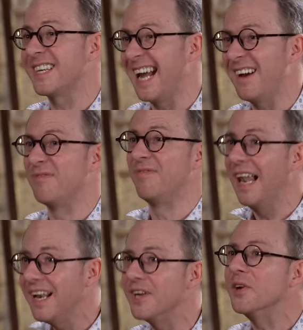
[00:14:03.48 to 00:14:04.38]
can have
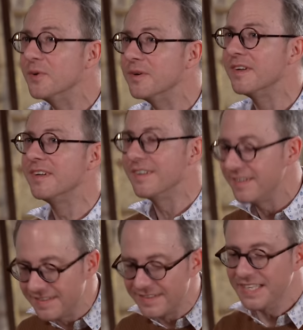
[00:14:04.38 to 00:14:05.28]
value,
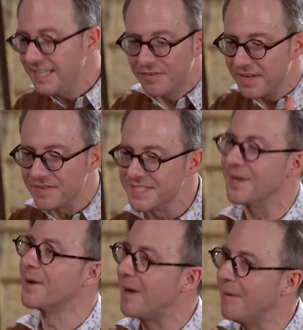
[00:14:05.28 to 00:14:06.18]
even if it's
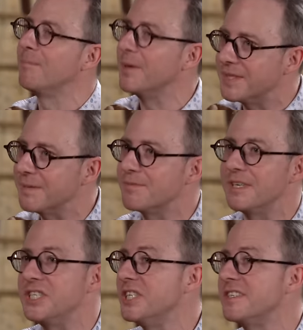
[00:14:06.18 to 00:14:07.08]
not about building
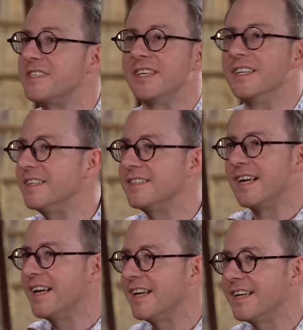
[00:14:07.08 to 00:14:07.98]
bridges and,
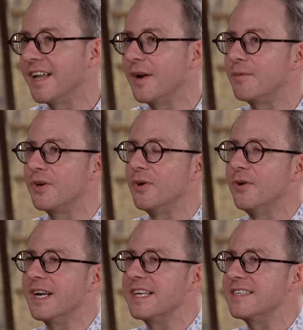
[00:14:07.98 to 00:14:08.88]
you know,
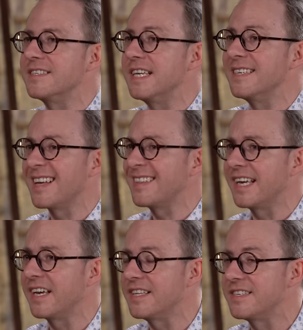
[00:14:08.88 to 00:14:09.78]
curing disease. I
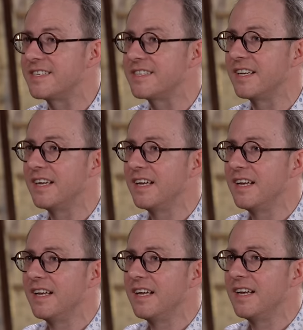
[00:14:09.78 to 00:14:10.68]
think it's
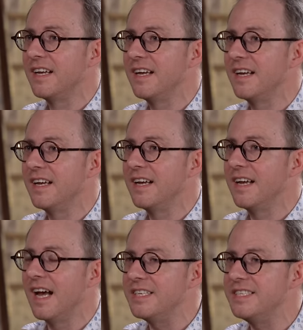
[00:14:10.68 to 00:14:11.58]

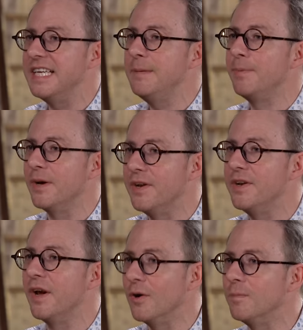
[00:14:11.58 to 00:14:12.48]
a deep
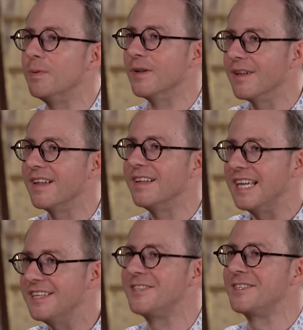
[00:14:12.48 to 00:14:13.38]
and noble
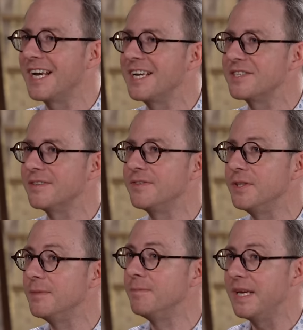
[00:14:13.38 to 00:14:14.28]
instinct of
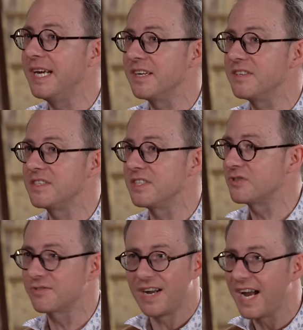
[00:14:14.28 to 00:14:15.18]
human beings to
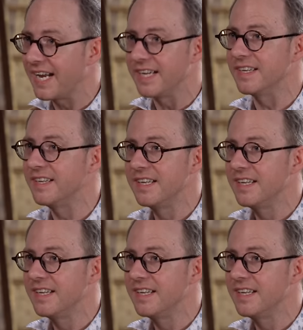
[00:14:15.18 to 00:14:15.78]
try and